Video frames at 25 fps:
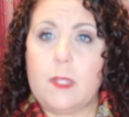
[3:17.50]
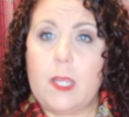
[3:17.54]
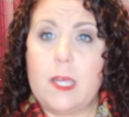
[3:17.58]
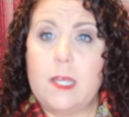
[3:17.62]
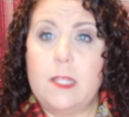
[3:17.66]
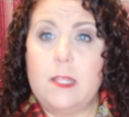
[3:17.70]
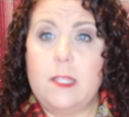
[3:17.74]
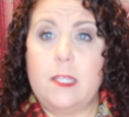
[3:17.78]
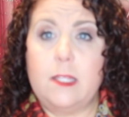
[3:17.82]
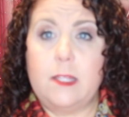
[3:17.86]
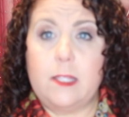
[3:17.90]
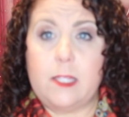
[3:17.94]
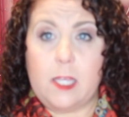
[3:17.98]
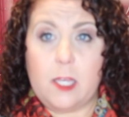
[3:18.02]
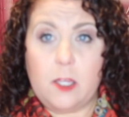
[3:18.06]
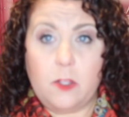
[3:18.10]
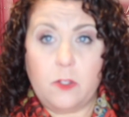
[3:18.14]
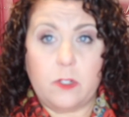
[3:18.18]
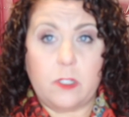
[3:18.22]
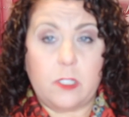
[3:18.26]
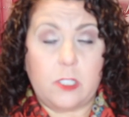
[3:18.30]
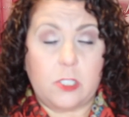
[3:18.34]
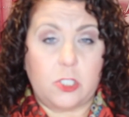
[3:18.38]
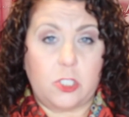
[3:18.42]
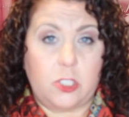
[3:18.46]
And then the
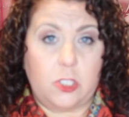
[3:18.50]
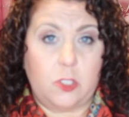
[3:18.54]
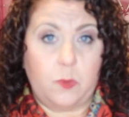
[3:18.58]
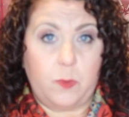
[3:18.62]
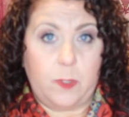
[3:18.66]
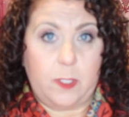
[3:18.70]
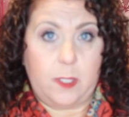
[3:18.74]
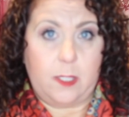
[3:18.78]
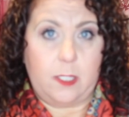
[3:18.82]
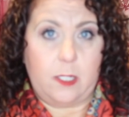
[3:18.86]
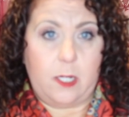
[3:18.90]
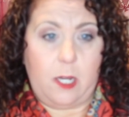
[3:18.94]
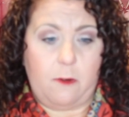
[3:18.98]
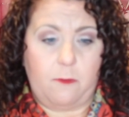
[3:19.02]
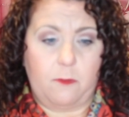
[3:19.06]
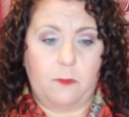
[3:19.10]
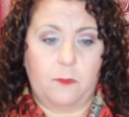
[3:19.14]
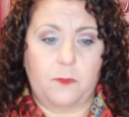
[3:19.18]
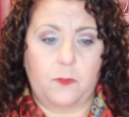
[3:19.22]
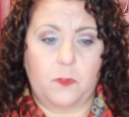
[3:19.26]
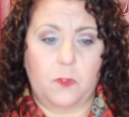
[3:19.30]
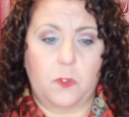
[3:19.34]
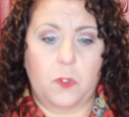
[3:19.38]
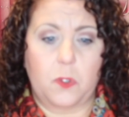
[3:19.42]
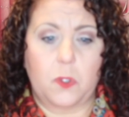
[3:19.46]
other issue with the
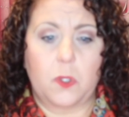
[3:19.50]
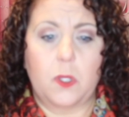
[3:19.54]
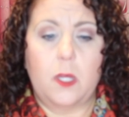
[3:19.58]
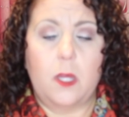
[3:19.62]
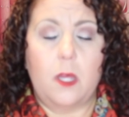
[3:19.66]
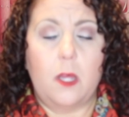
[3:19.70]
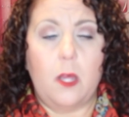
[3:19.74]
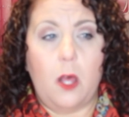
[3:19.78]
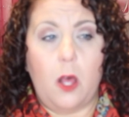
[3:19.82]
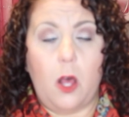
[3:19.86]
Neverfull,